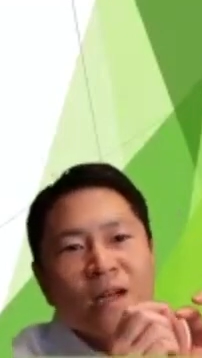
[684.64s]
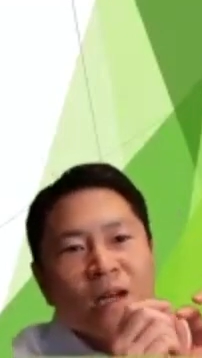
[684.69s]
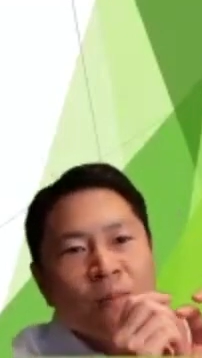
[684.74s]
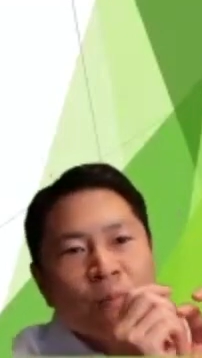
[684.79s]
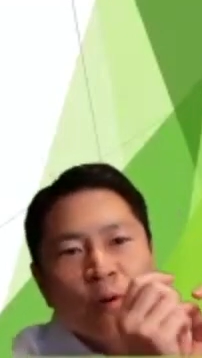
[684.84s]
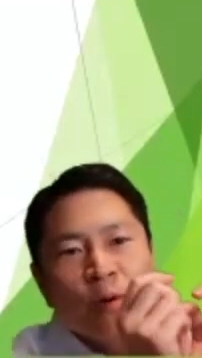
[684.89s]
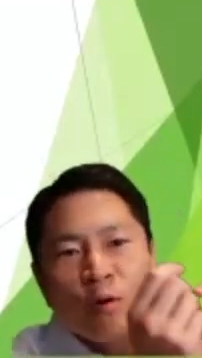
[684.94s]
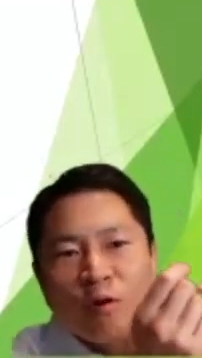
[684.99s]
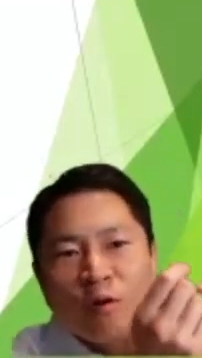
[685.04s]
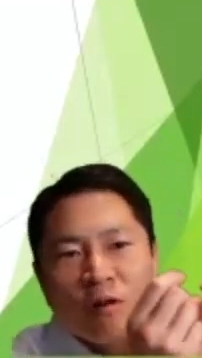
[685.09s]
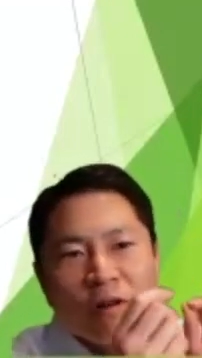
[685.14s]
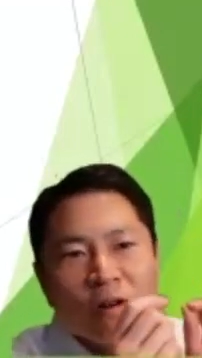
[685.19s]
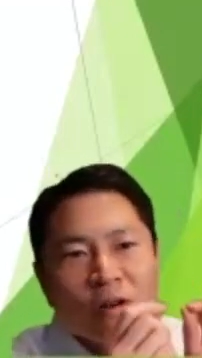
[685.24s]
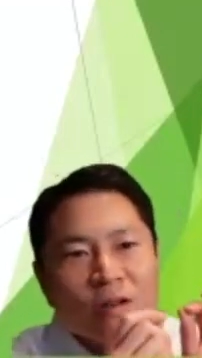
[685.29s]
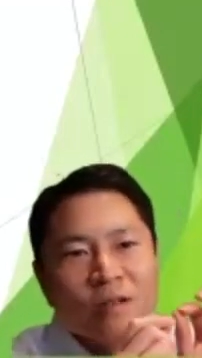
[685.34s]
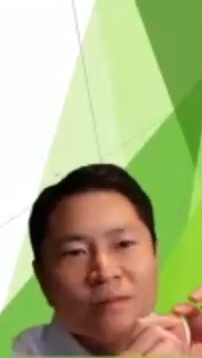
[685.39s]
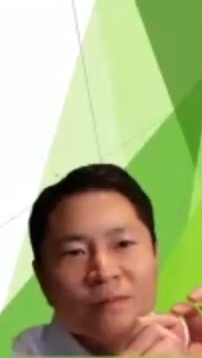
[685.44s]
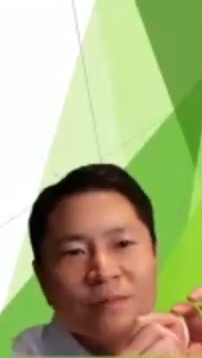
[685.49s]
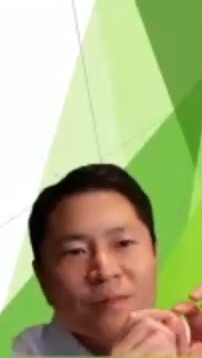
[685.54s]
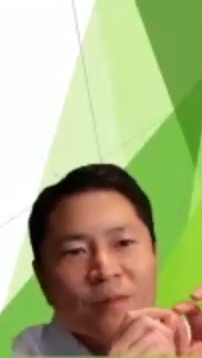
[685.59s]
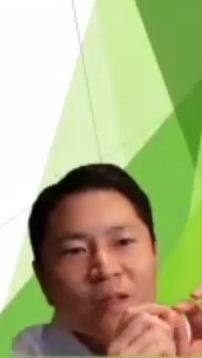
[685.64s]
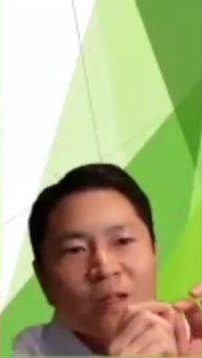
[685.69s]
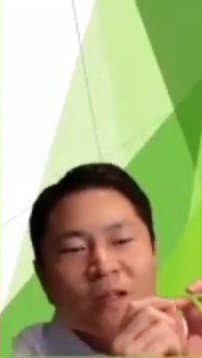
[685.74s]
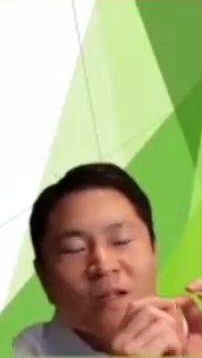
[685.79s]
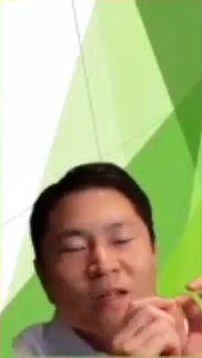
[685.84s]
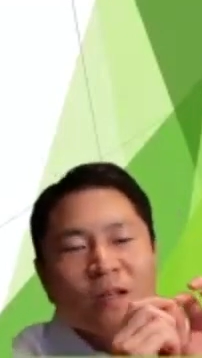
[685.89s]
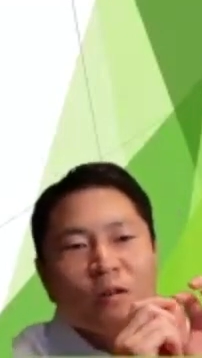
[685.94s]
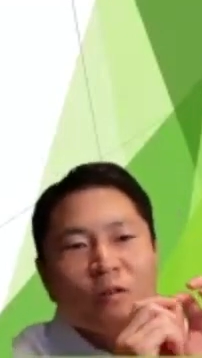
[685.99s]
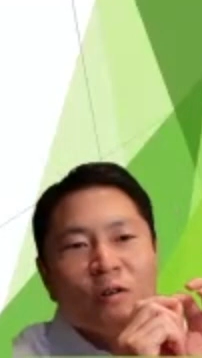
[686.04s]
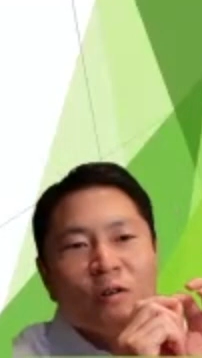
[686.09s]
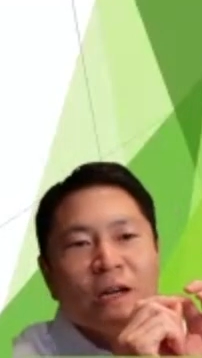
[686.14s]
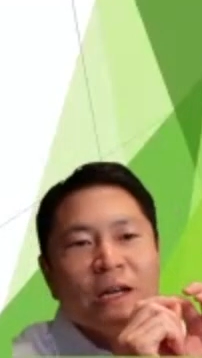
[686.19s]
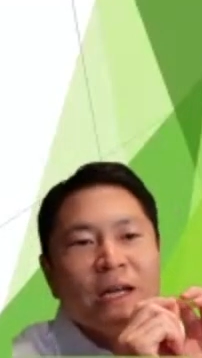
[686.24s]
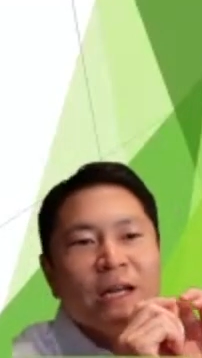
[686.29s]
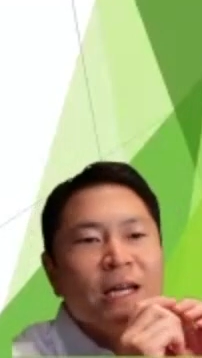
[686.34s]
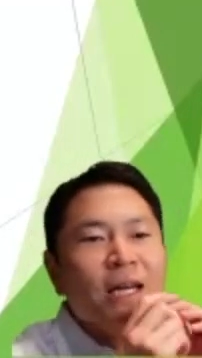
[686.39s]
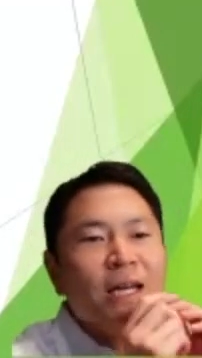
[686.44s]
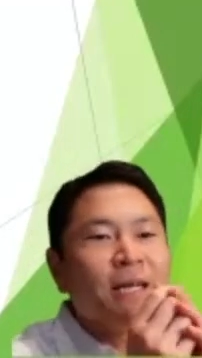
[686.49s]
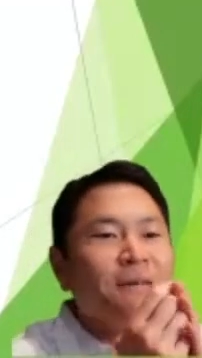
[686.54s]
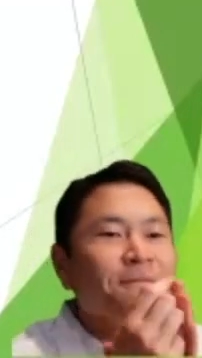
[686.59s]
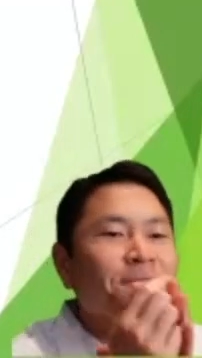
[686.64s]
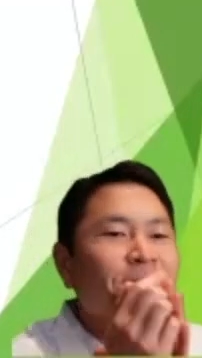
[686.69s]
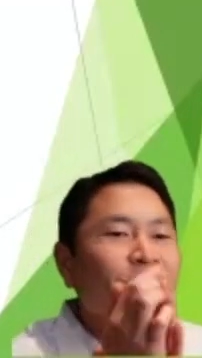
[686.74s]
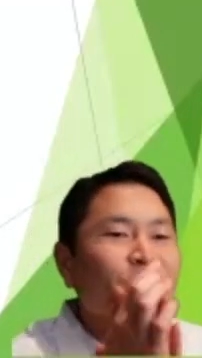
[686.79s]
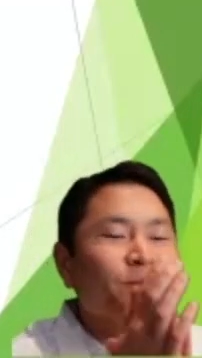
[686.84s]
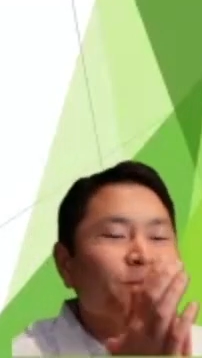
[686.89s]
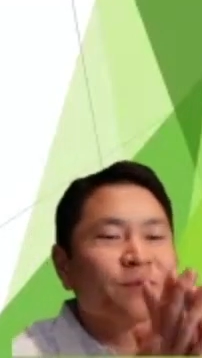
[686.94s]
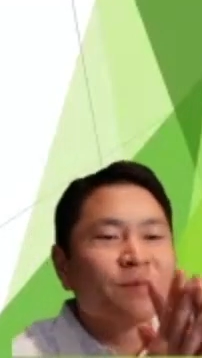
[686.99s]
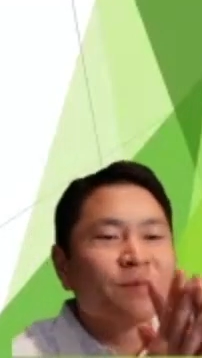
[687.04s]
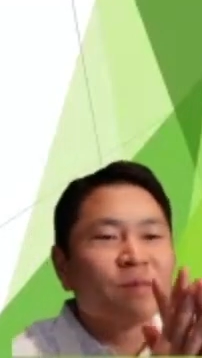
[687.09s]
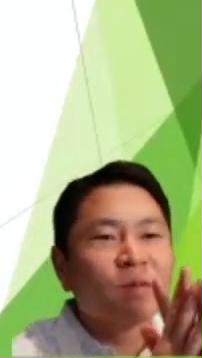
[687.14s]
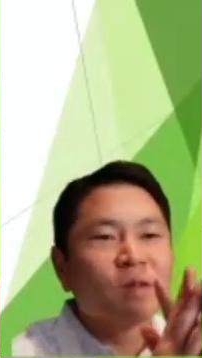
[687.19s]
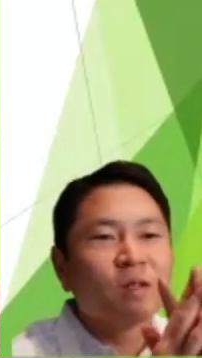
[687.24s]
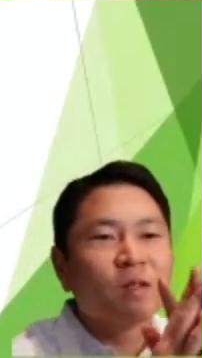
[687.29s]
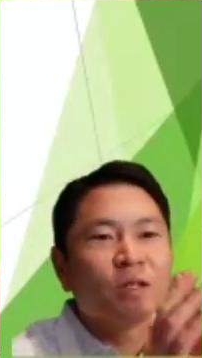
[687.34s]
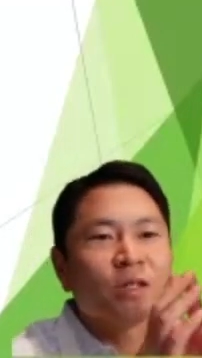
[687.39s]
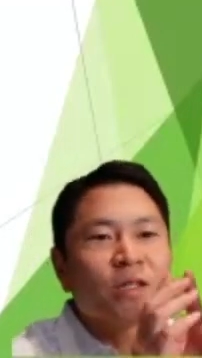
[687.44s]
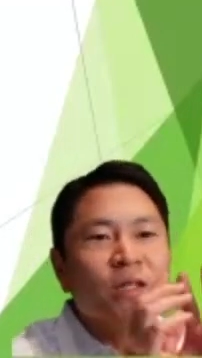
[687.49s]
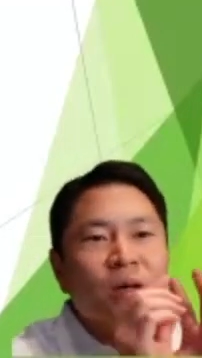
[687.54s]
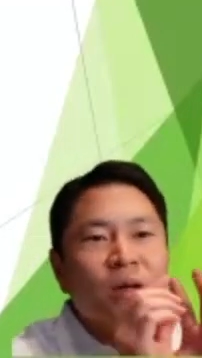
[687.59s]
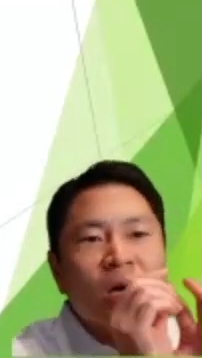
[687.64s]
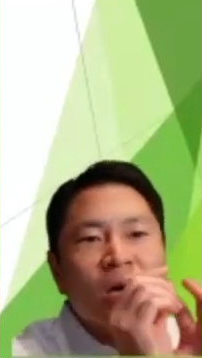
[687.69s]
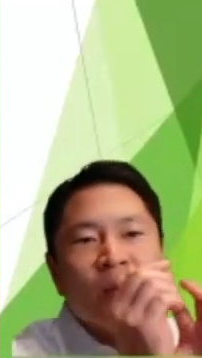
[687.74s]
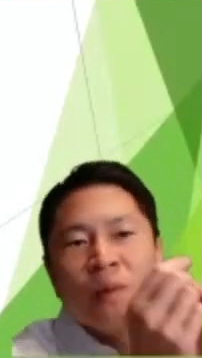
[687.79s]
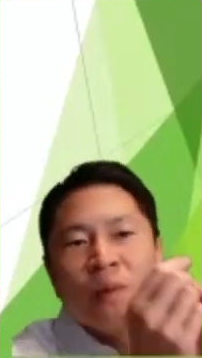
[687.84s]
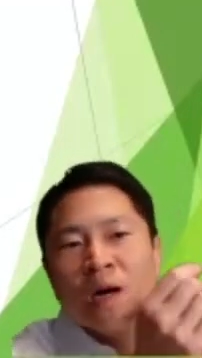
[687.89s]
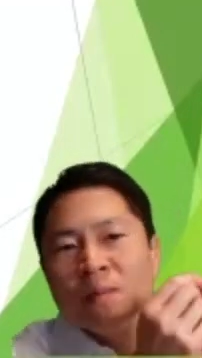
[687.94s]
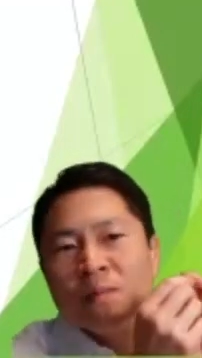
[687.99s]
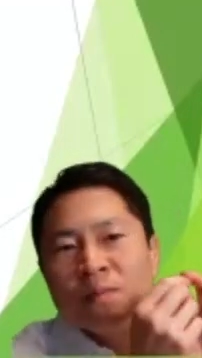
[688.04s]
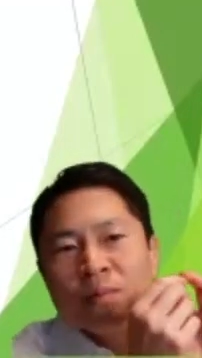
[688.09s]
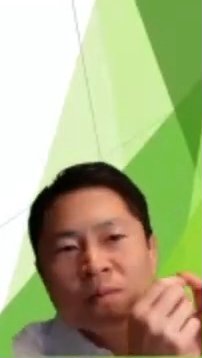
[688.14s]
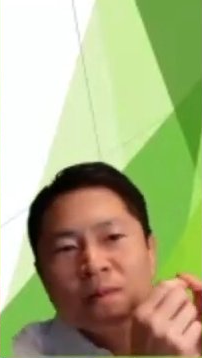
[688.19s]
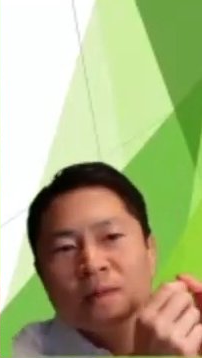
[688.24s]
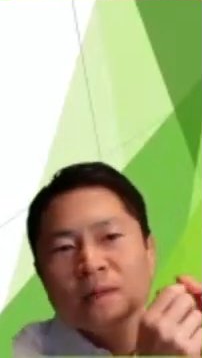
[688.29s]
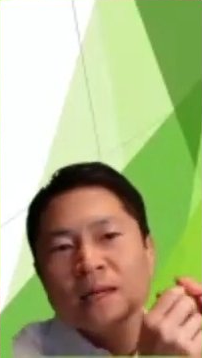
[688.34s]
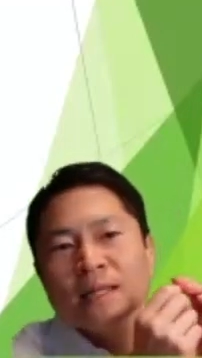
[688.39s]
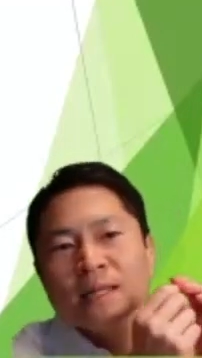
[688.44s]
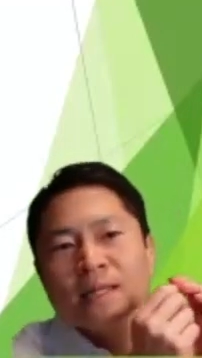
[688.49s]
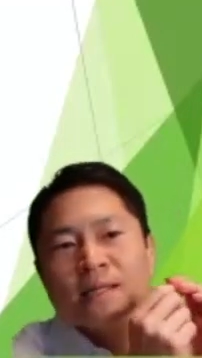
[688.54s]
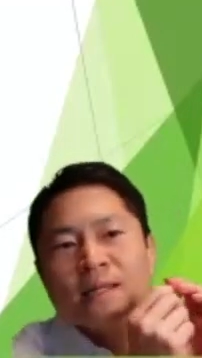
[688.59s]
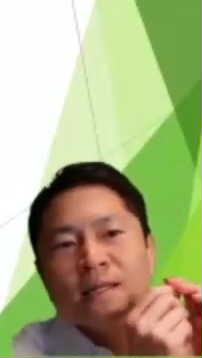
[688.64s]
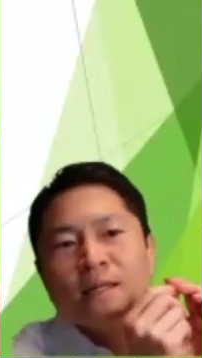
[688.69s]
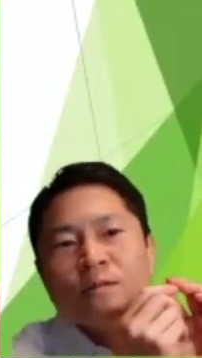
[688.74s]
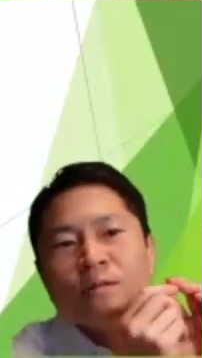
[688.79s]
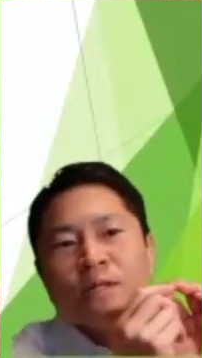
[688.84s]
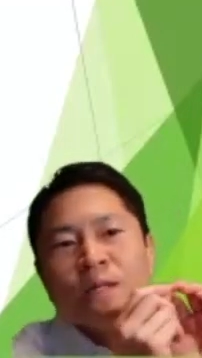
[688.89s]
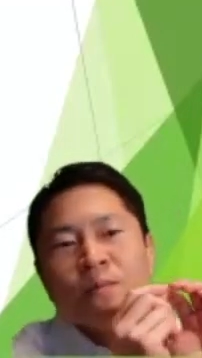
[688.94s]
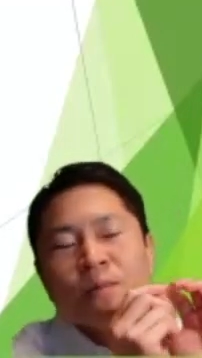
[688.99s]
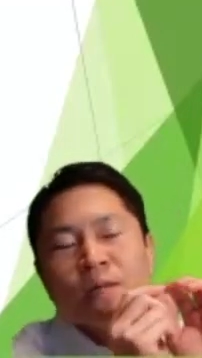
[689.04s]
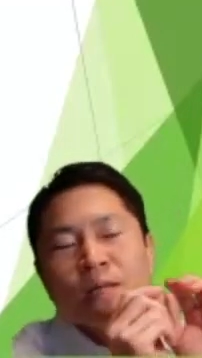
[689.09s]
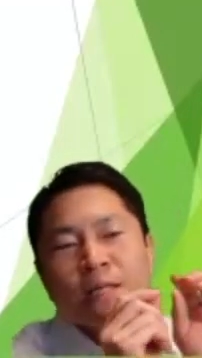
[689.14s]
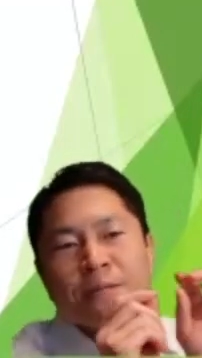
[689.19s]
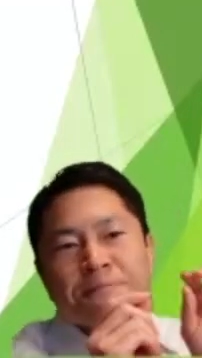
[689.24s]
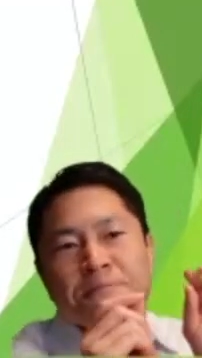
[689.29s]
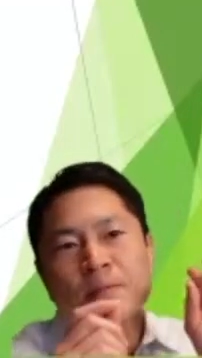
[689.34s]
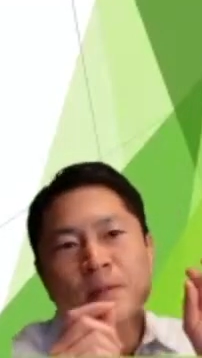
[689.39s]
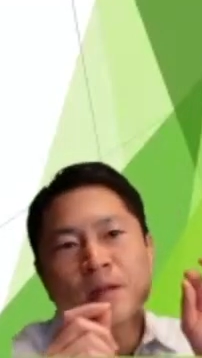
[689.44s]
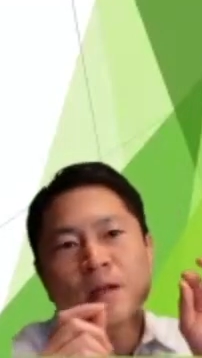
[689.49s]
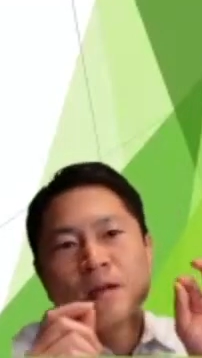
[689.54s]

a pore or just a bump on the skin or something.